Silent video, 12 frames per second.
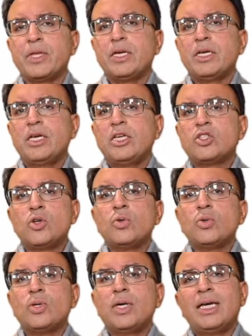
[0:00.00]

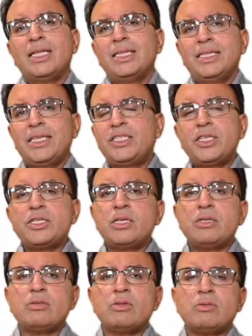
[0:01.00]
So this
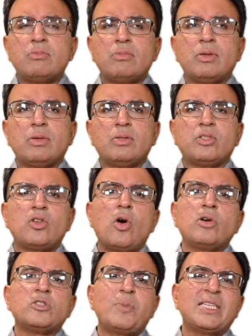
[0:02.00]
doesn't sort of
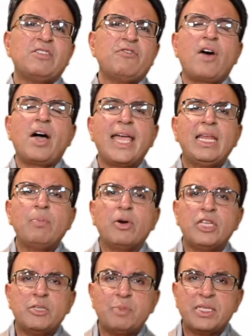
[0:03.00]
specify
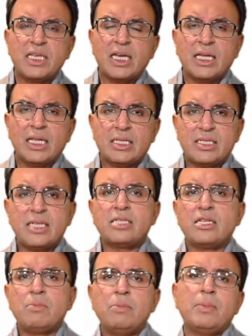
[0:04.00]
anybody's particular
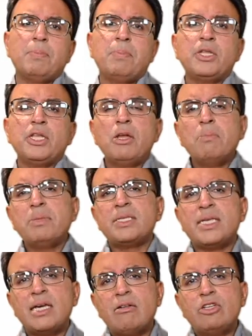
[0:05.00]
system, but the numbers
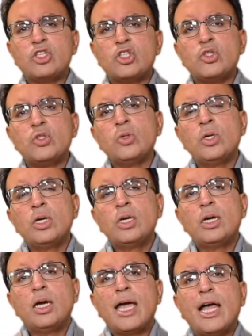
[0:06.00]
here are just to
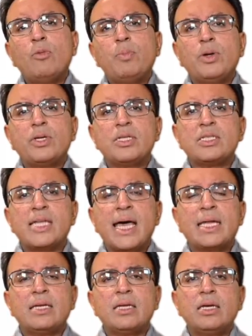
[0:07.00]
help you
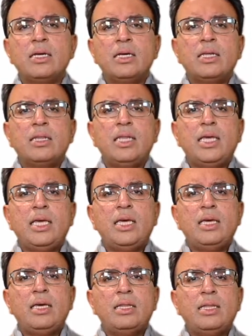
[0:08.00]
understand
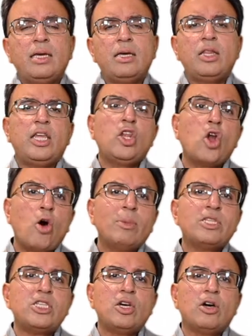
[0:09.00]
the
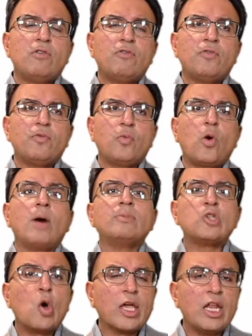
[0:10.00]
enormity of what I'm
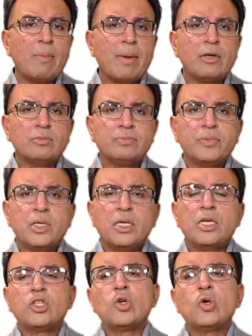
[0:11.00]
talking about.
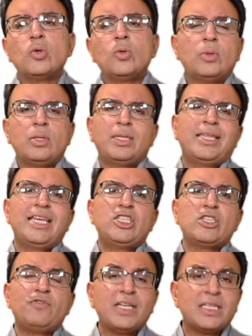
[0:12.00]
So they're
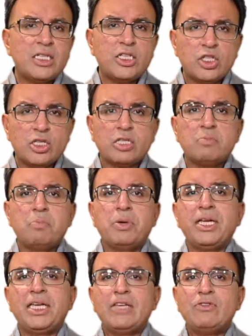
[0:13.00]
just fictitious, but
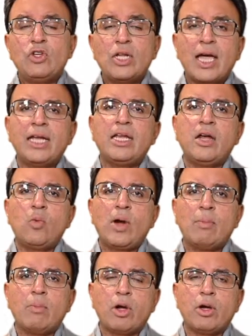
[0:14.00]
it gives you an idea where
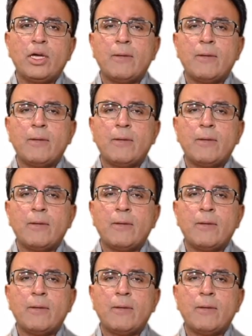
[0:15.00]
I'm going.